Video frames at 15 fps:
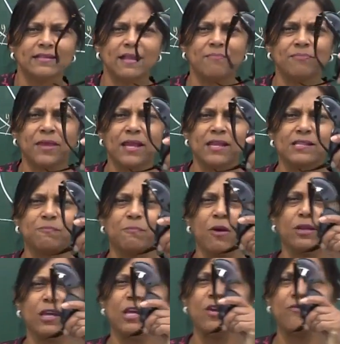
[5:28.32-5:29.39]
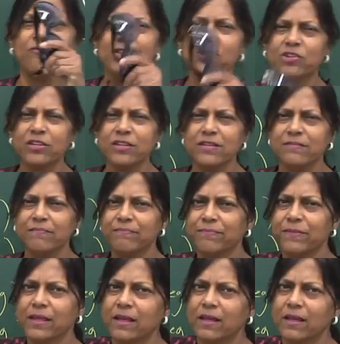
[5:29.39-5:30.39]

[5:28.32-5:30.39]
Something is blocking your vision.